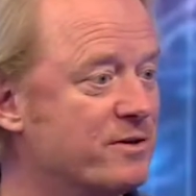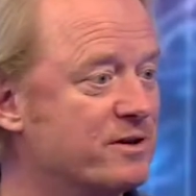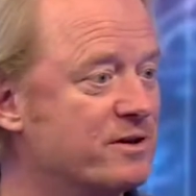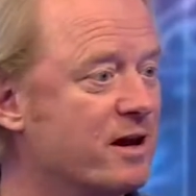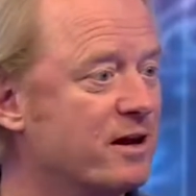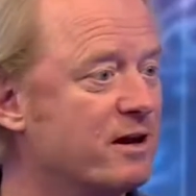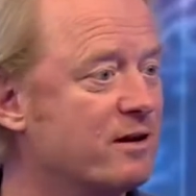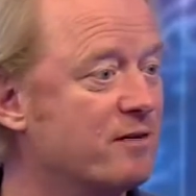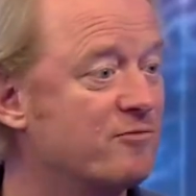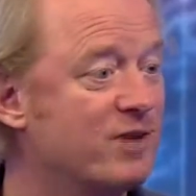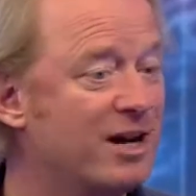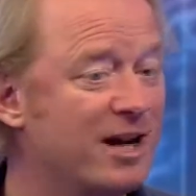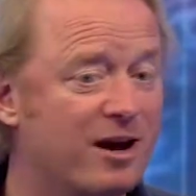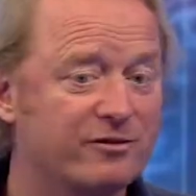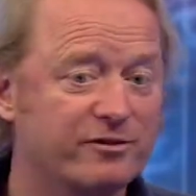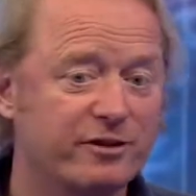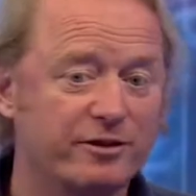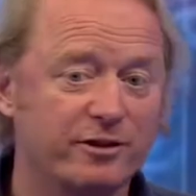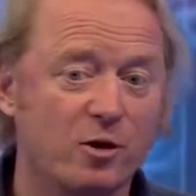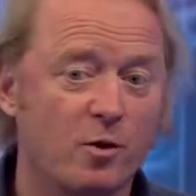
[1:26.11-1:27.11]
and really
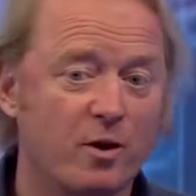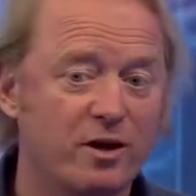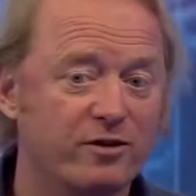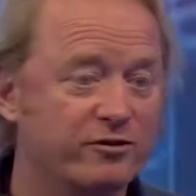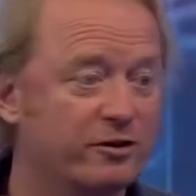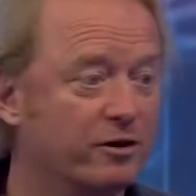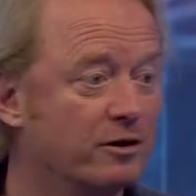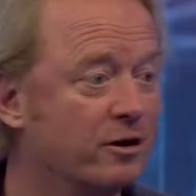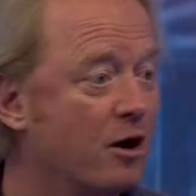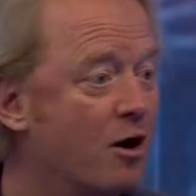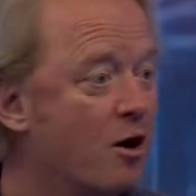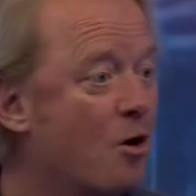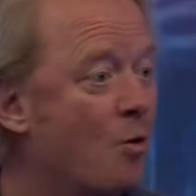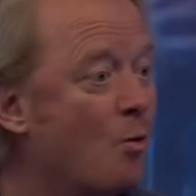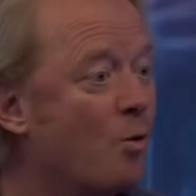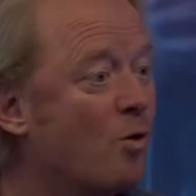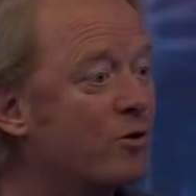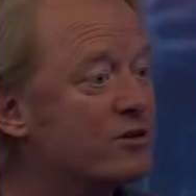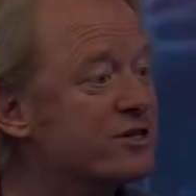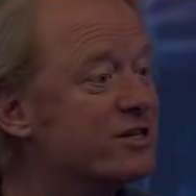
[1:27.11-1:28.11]
asking the question,
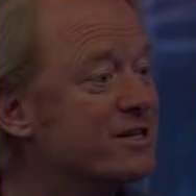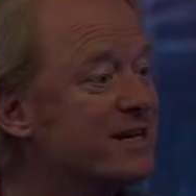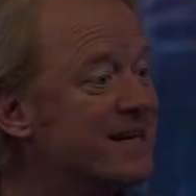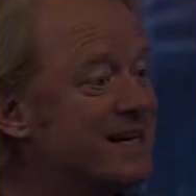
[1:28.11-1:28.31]
what's